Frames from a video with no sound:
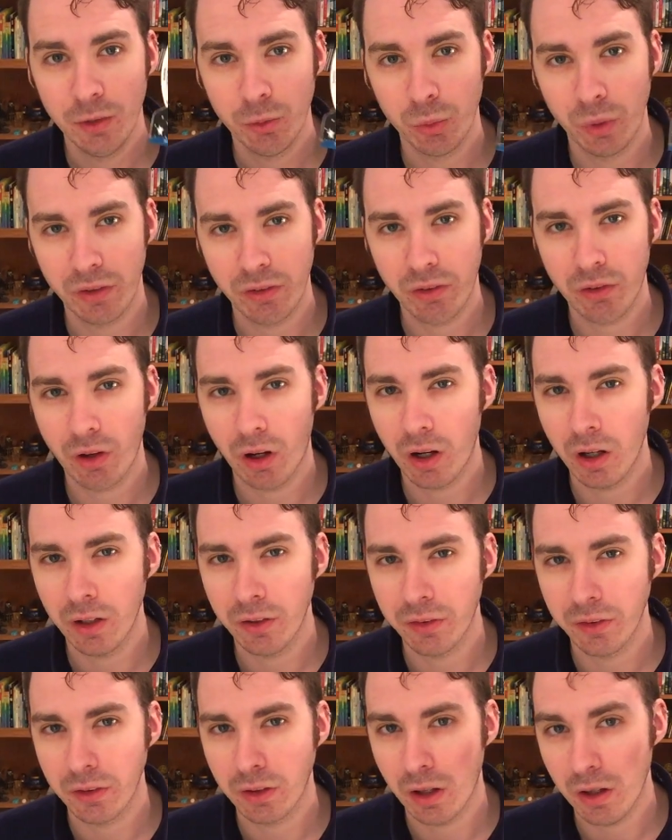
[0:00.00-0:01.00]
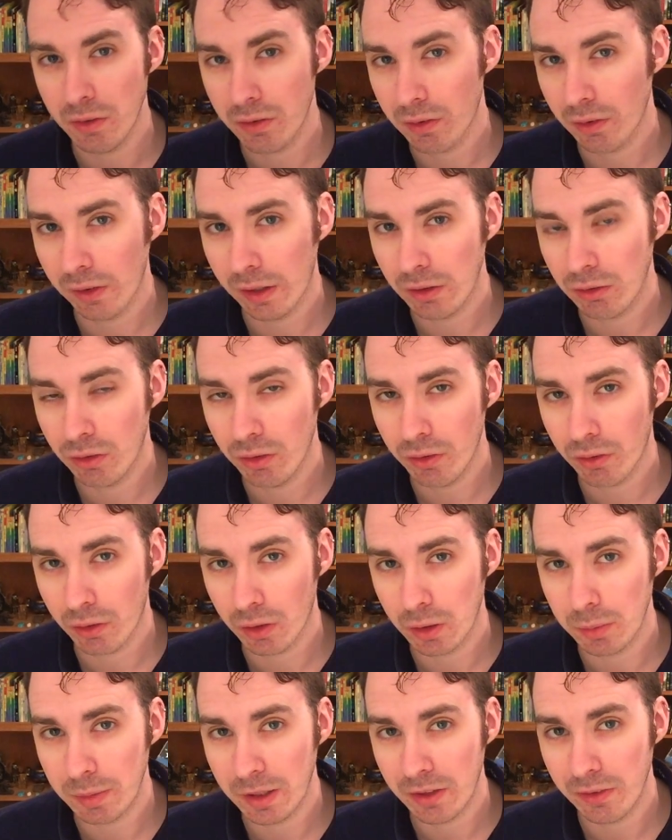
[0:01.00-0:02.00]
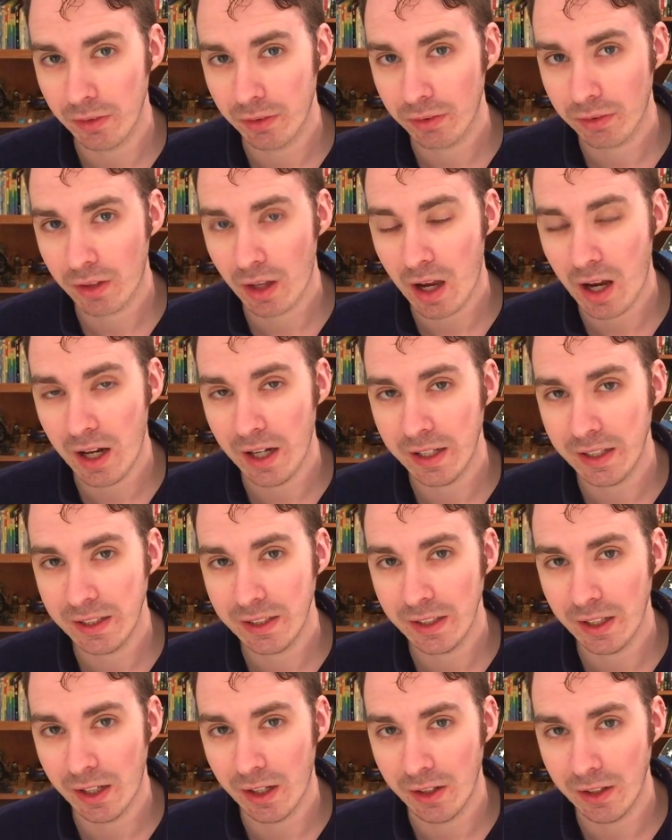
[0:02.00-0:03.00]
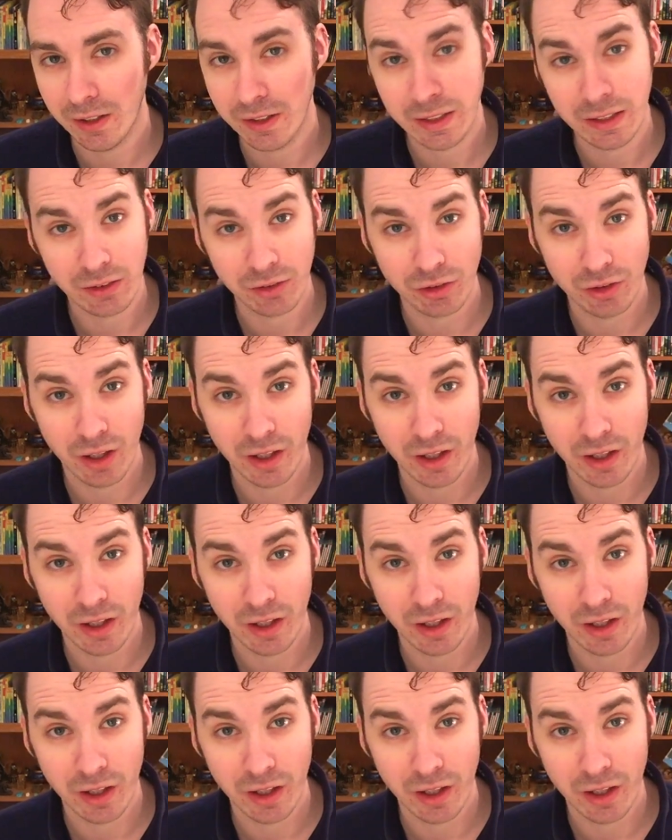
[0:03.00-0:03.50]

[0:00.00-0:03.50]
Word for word: what stars and constellations are going to be in the sky uh, each